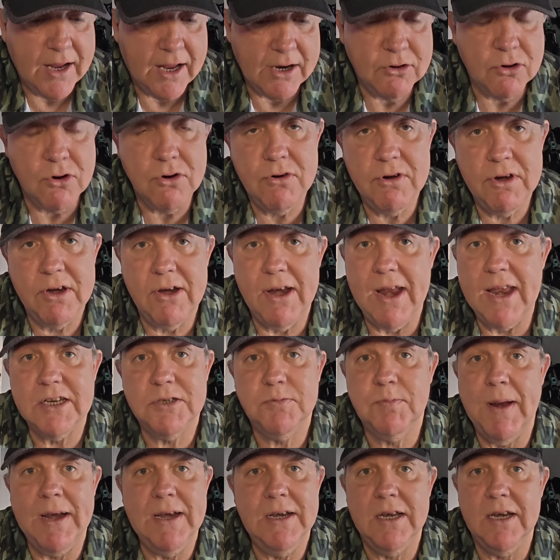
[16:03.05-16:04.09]
I don't
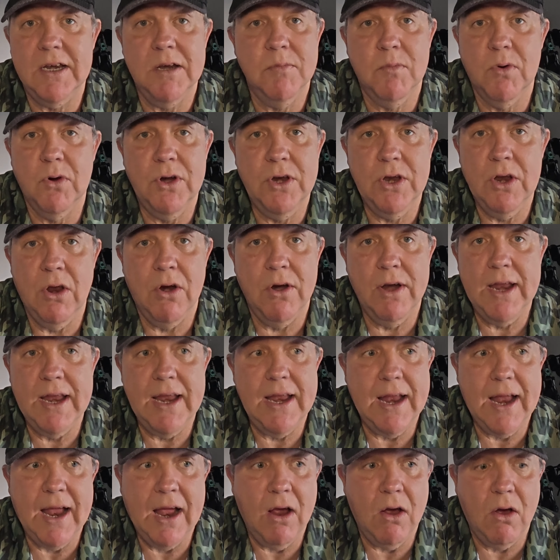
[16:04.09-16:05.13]
regret spending the money on
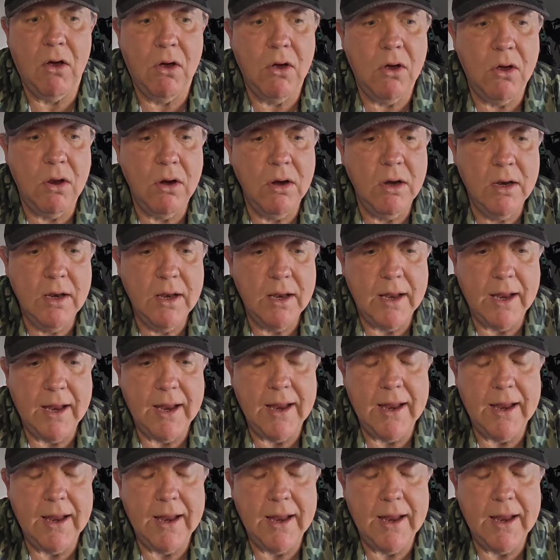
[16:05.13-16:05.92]
it at all.